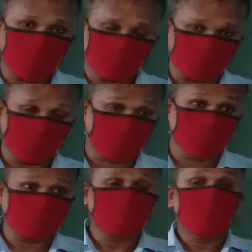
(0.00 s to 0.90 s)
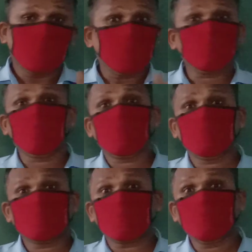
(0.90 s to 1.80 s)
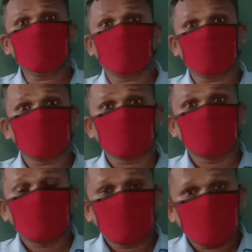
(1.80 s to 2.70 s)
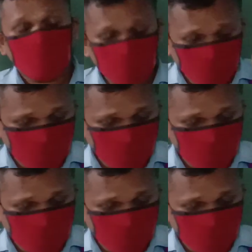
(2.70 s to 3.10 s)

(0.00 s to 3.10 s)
pesos, because Lenko had demanded for 100